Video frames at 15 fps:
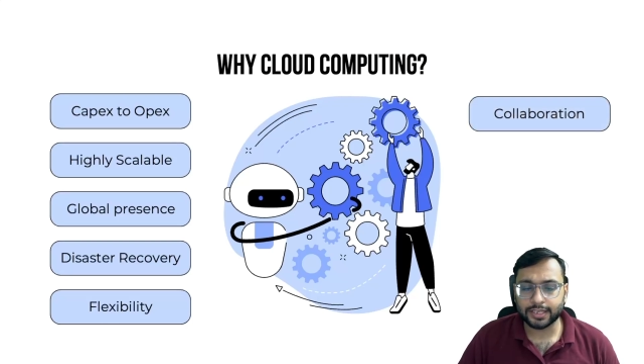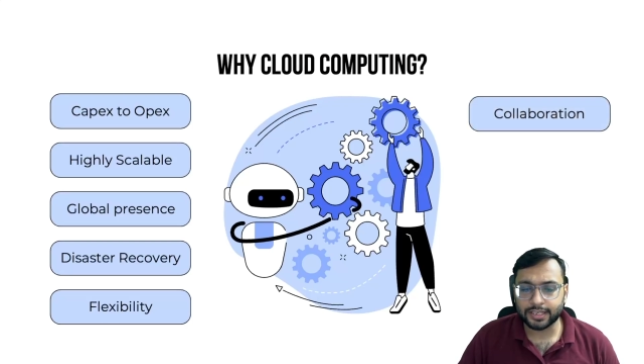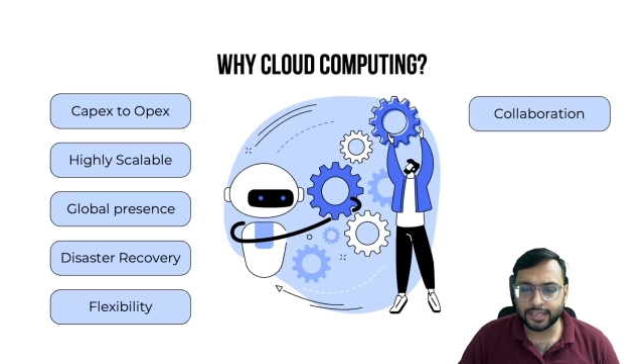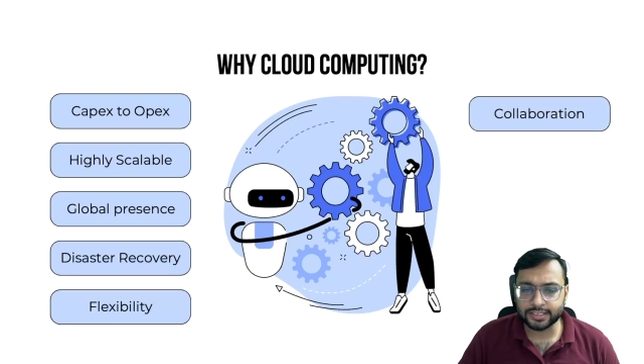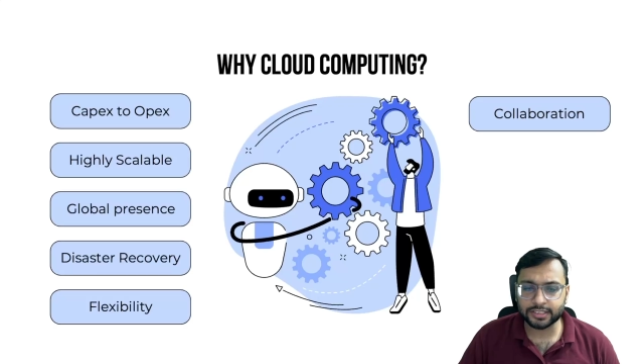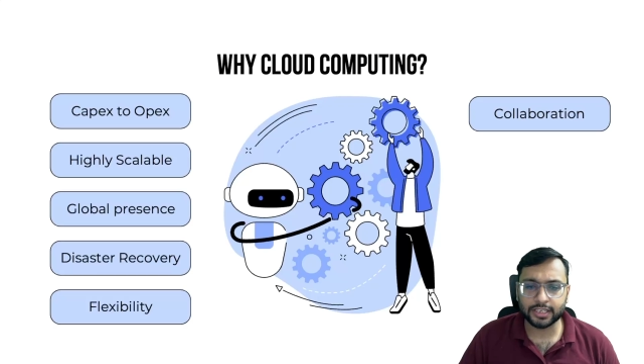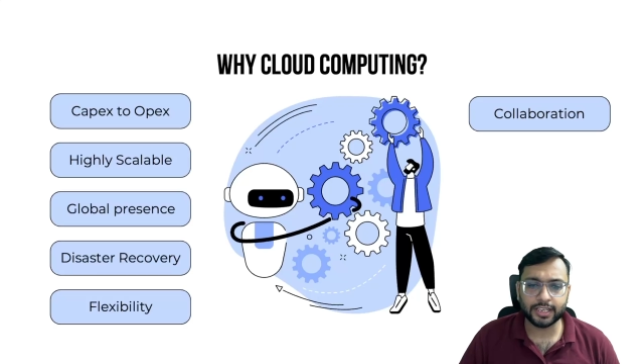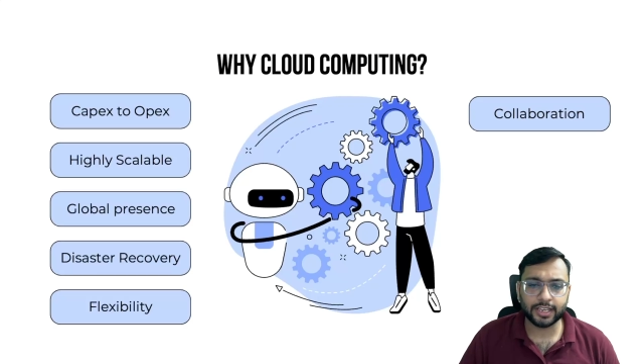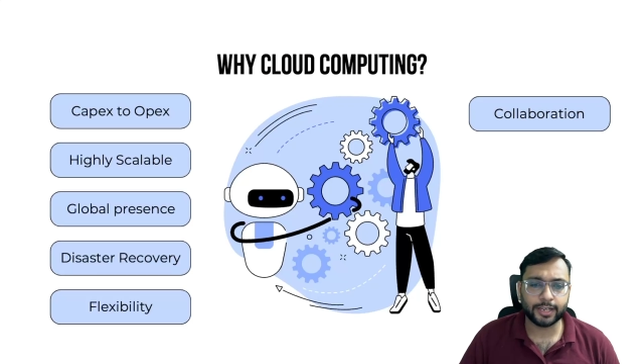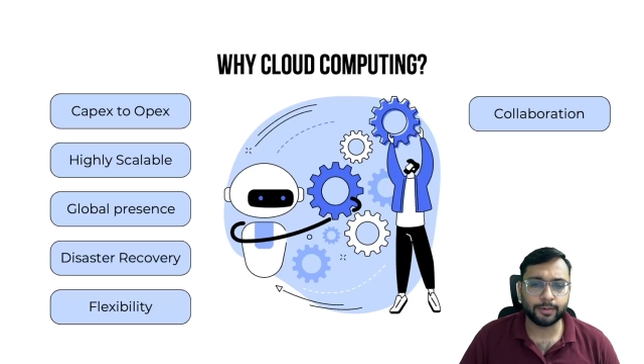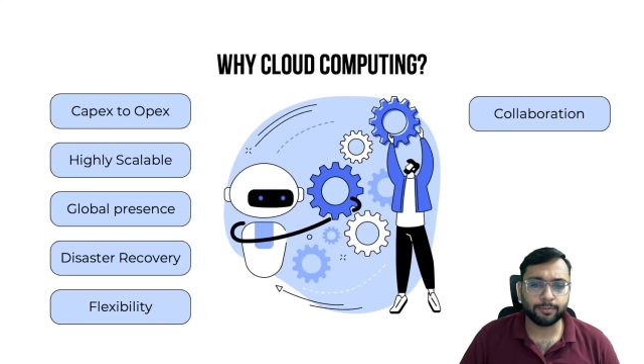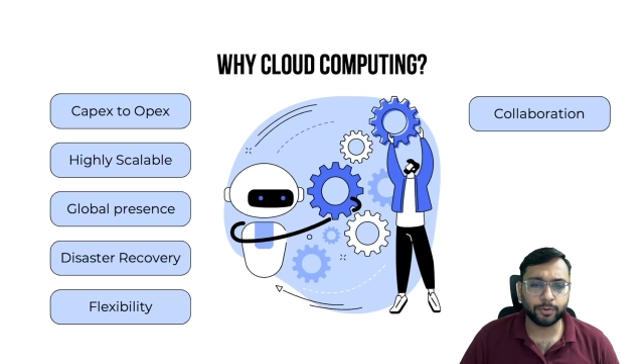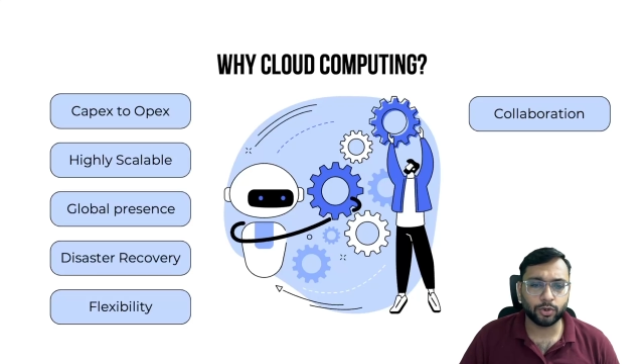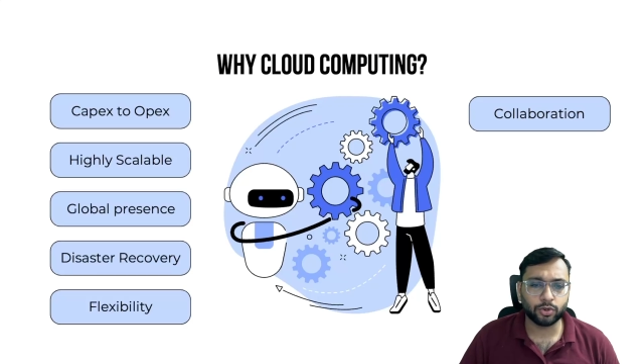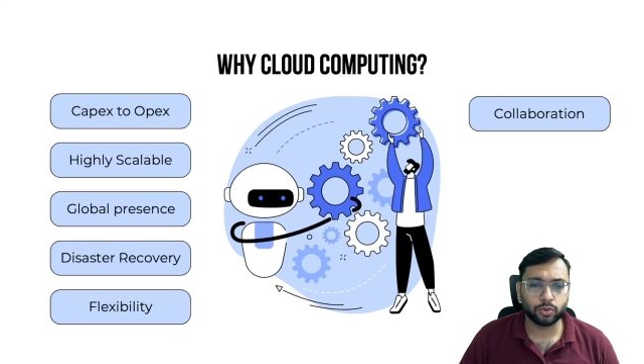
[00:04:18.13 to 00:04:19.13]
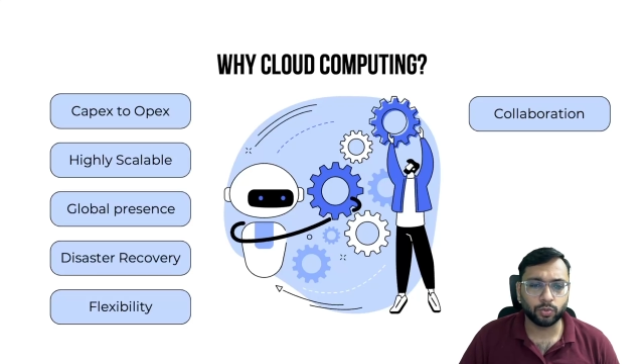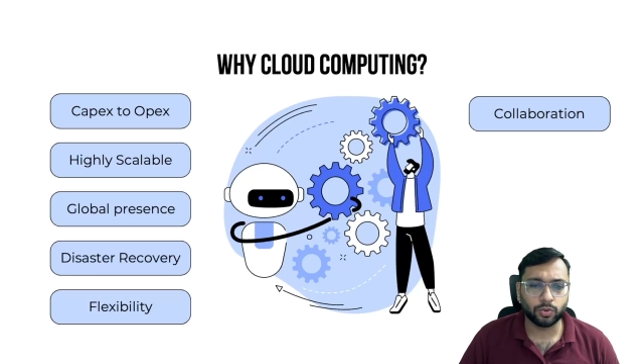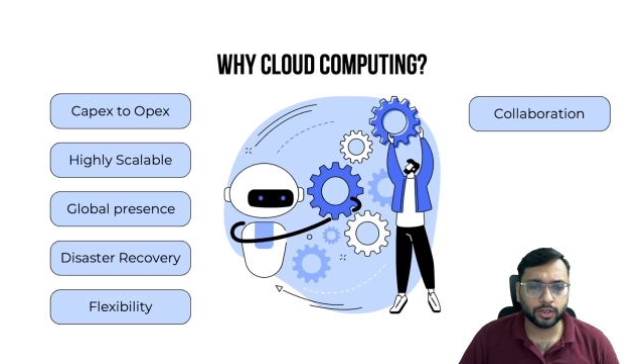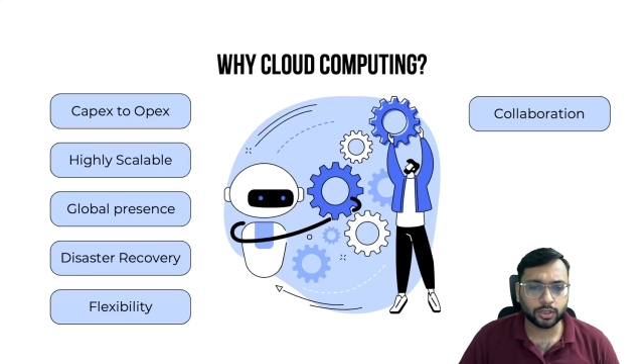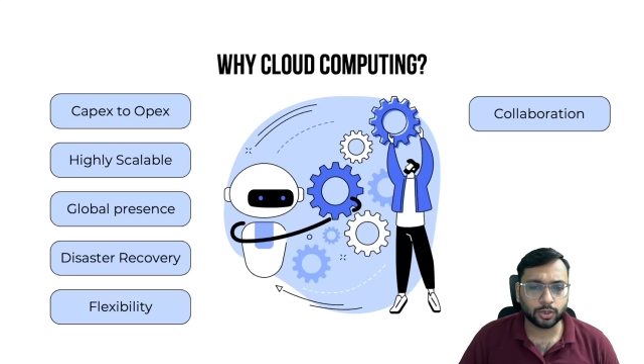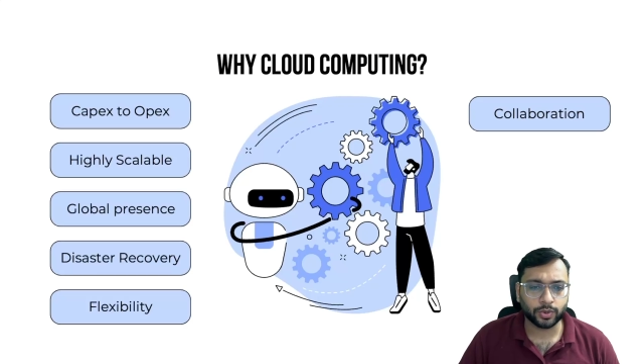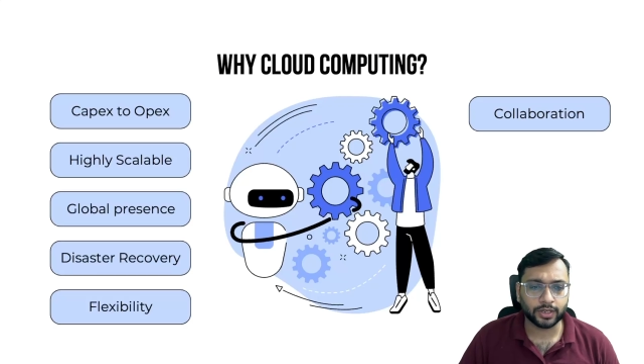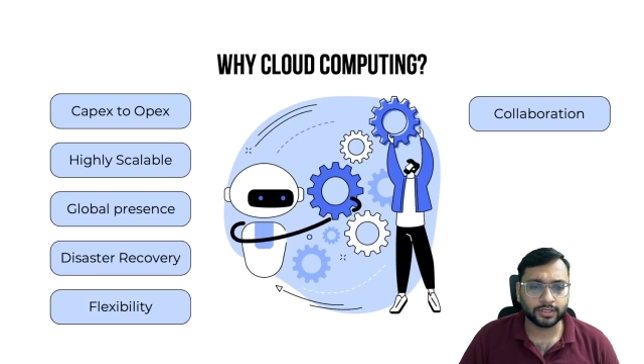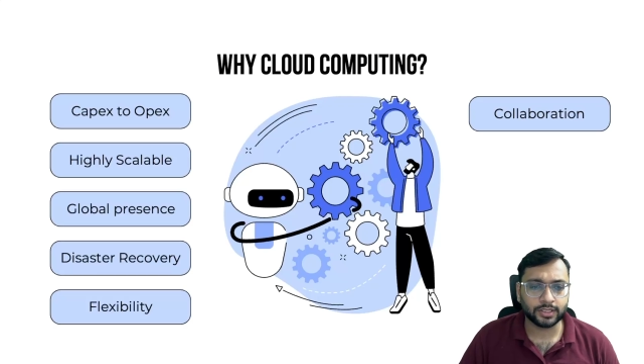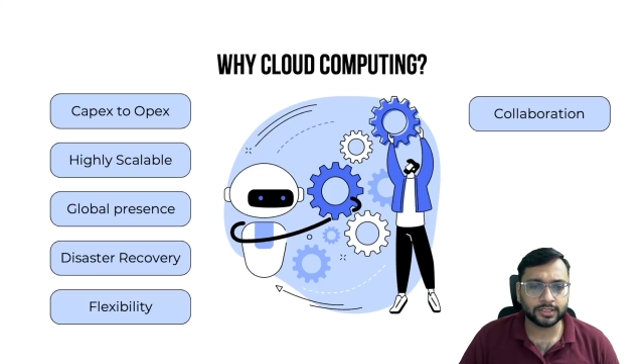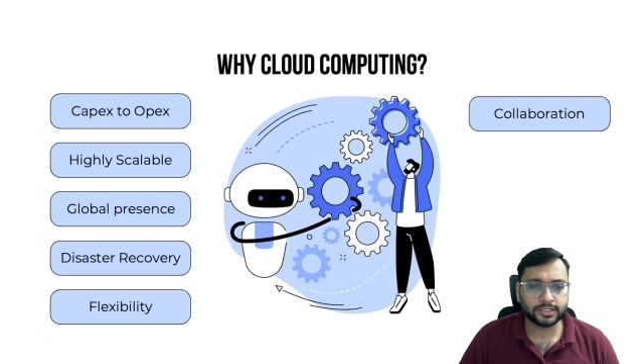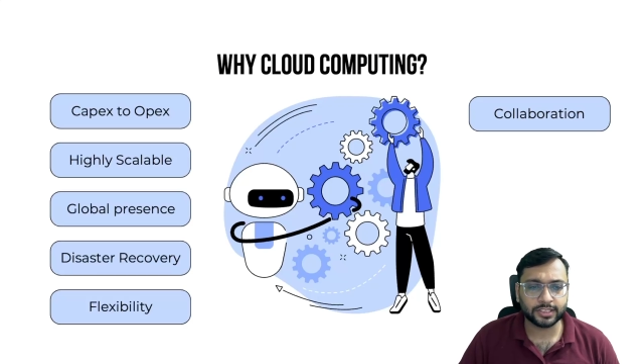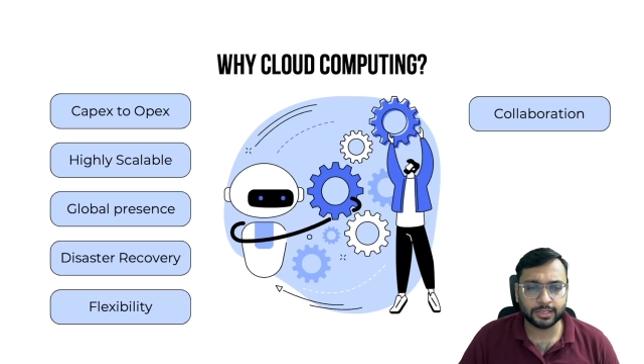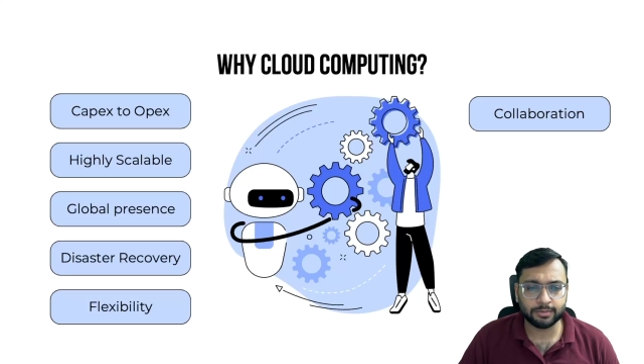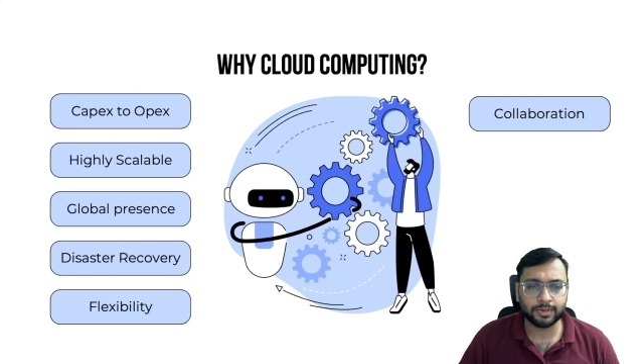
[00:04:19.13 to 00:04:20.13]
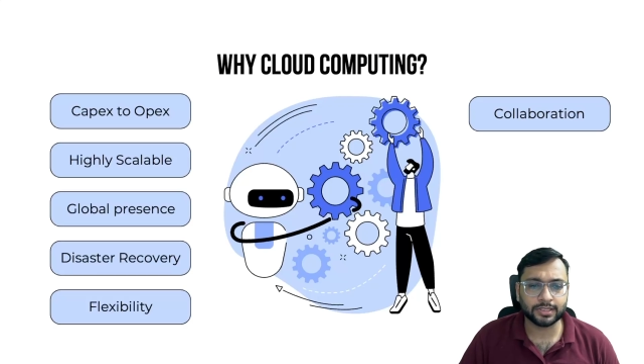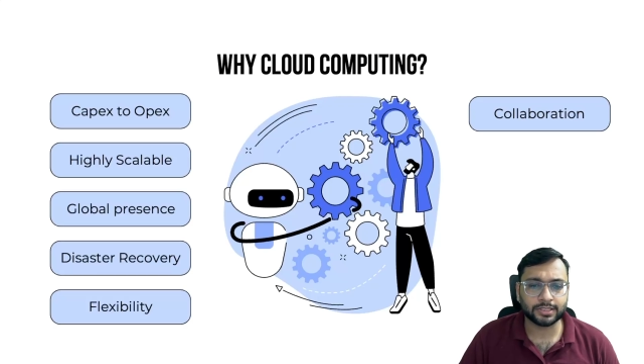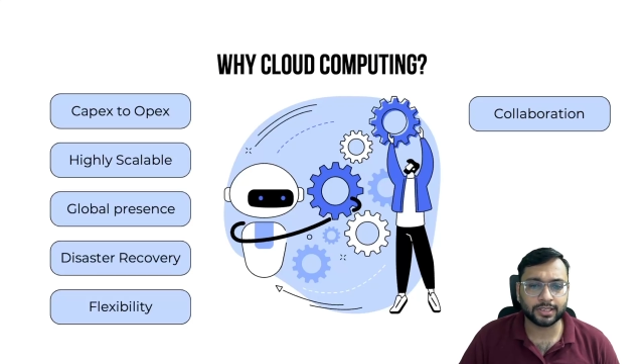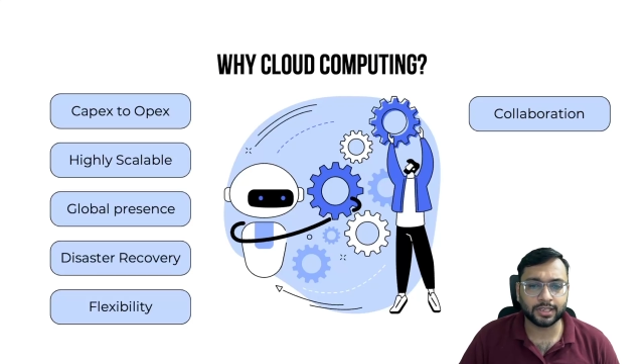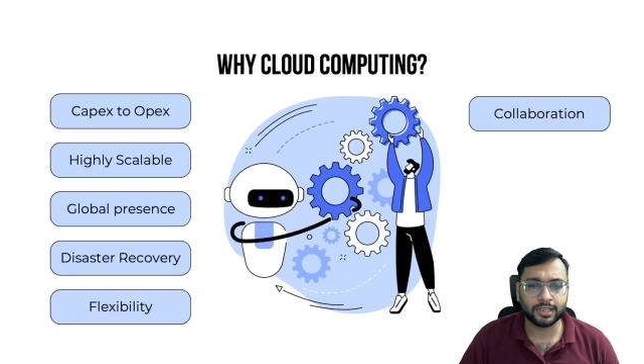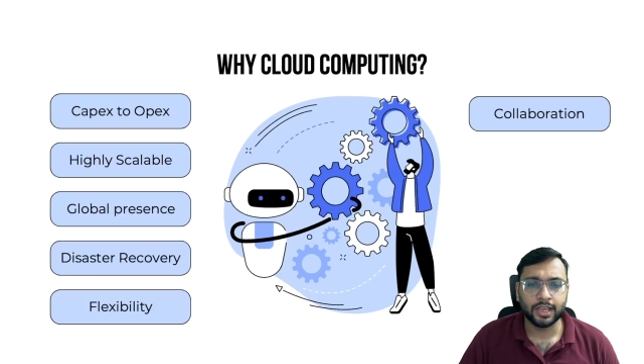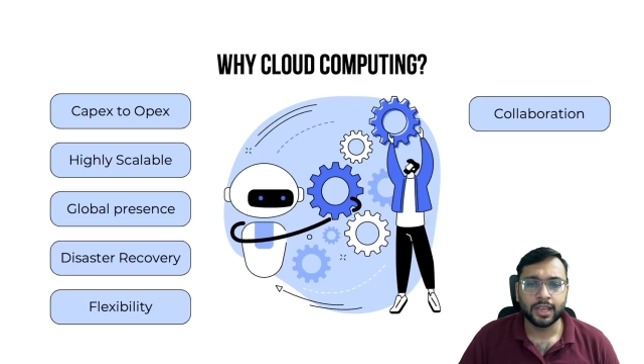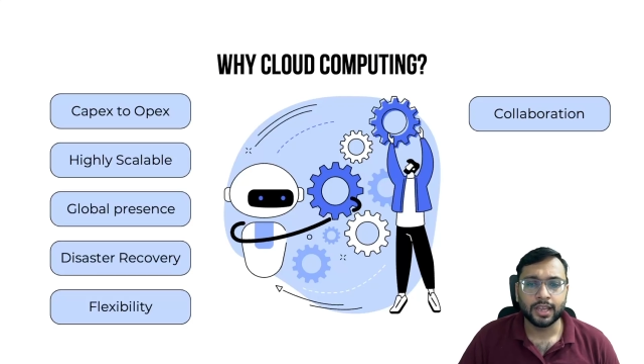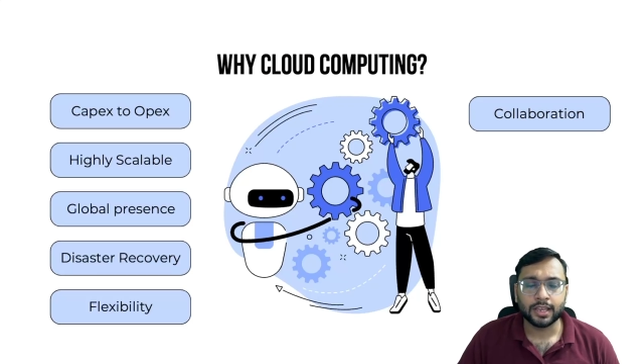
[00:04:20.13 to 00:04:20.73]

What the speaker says: easily help you to work together seamlessly